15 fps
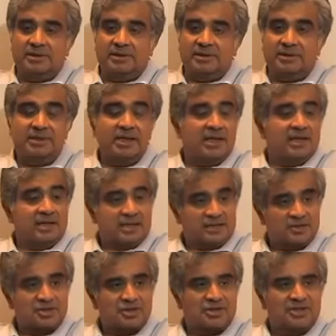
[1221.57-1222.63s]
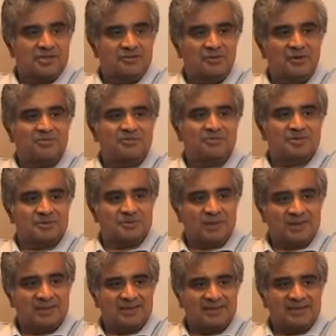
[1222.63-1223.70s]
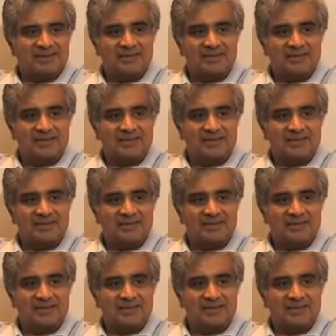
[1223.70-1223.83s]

uh, entire electricity reforms were sparked that